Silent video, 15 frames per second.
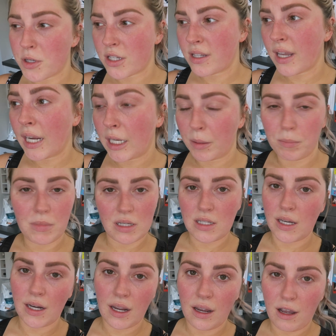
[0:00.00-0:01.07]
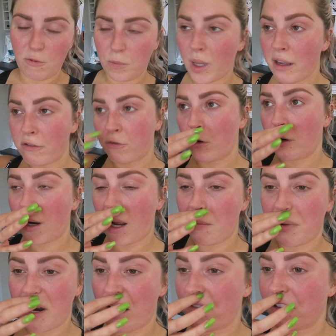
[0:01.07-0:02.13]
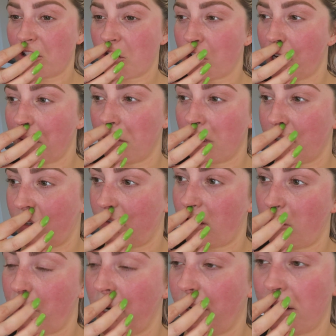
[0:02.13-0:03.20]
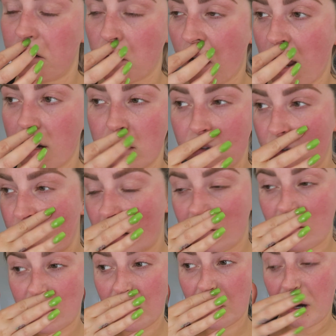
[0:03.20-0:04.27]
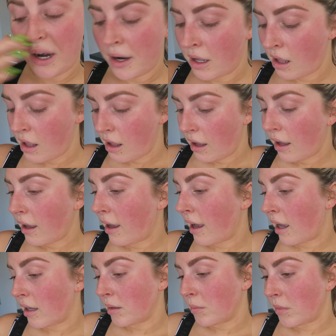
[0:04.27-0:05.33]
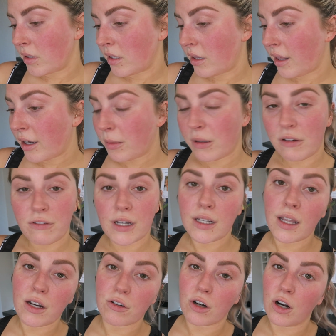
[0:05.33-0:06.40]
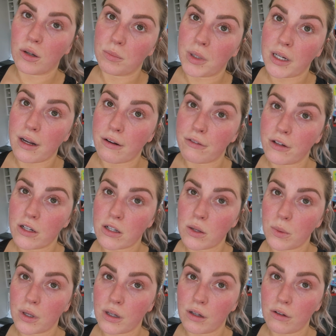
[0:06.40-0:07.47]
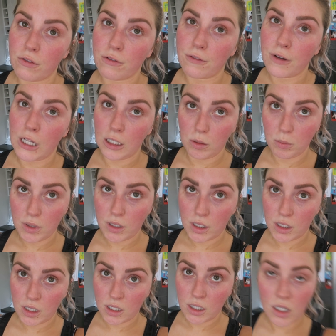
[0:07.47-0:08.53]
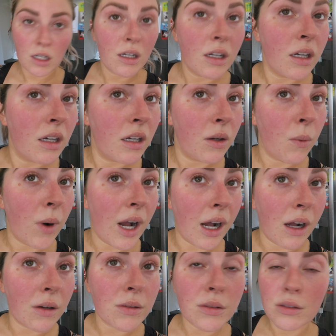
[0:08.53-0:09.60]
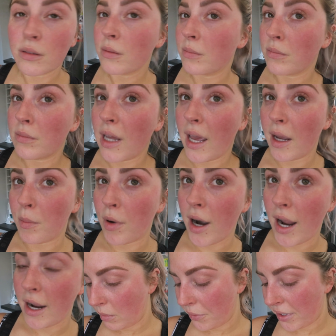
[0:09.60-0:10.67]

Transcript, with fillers: I'm just like missing it. I've played Fortnite but I haven't streamed because I've just been like tired and stuff so um, that'll be fun later on but yeah, I just want to film. Wow. Hey Bright.